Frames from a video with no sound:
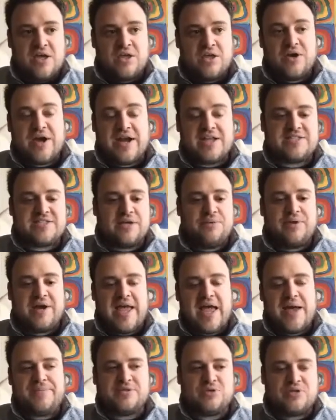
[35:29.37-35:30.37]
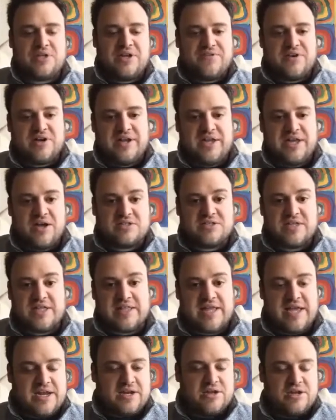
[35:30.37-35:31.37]
you kind of see what happens with different deals, and
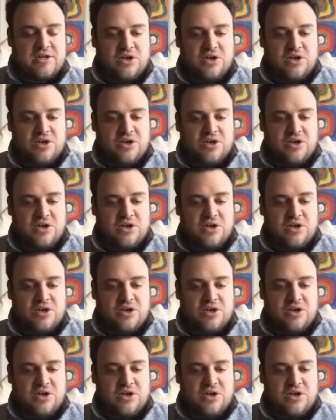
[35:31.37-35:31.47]
then,